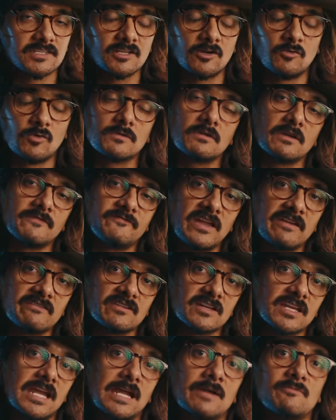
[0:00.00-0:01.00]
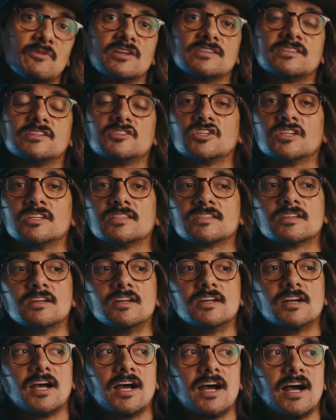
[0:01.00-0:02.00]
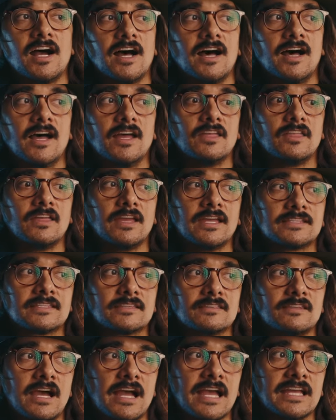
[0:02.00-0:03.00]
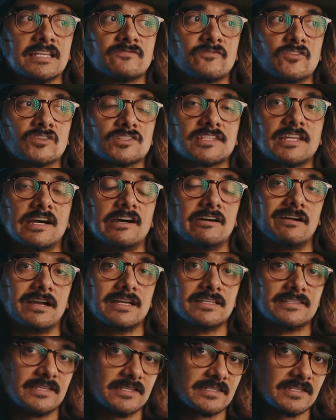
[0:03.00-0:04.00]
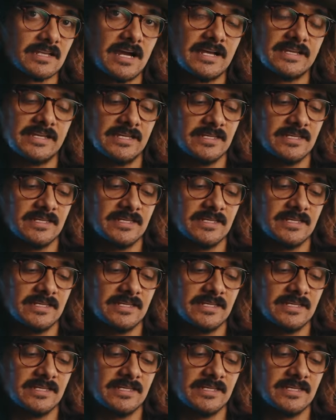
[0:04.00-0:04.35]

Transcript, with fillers: still one of my favorite cameras. It's just, uh, it's not as versatile as this guy